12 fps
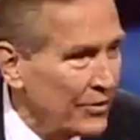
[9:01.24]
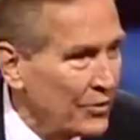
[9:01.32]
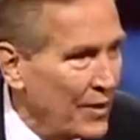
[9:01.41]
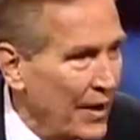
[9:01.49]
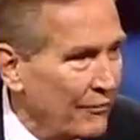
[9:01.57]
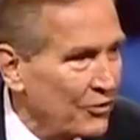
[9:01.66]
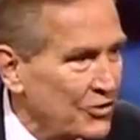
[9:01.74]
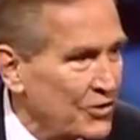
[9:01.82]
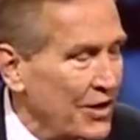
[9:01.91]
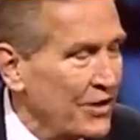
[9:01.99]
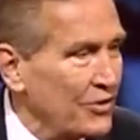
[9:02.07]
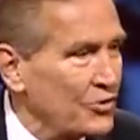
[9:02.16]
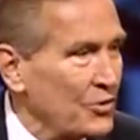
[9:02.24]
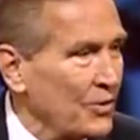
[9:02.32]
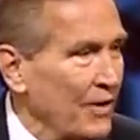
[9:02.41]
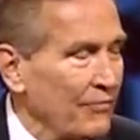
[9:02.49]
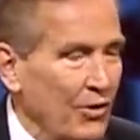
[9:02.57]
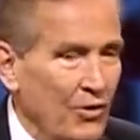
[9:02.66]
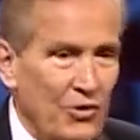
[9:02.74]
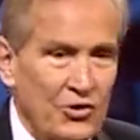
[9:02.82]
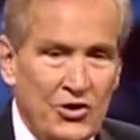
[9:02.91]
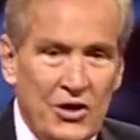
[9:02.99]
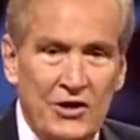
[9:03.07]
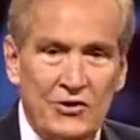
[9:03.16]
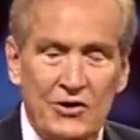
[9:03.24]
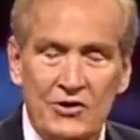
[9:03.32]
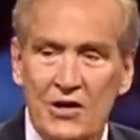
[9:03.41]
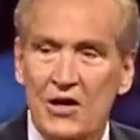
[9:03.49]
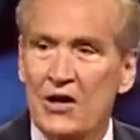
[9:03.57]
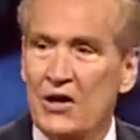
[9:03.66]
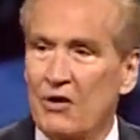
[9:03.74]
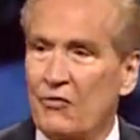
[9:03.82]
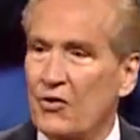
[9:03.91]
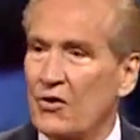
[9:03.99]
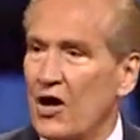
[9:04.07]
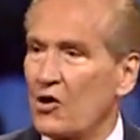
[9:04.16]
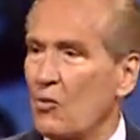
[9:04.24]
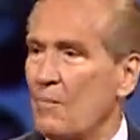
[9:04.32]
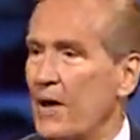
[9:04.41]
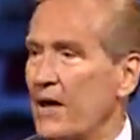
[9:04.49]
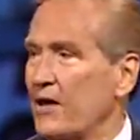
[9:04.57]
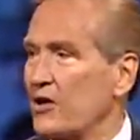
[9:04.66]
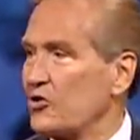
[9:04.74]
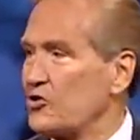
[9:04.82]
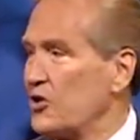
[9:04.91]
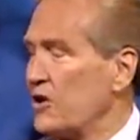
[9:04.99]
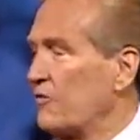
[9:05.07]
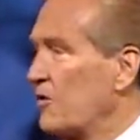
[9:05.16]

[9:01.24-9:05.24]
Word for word: do you have to say that you love the Lord Jesus if you're not obeying His chief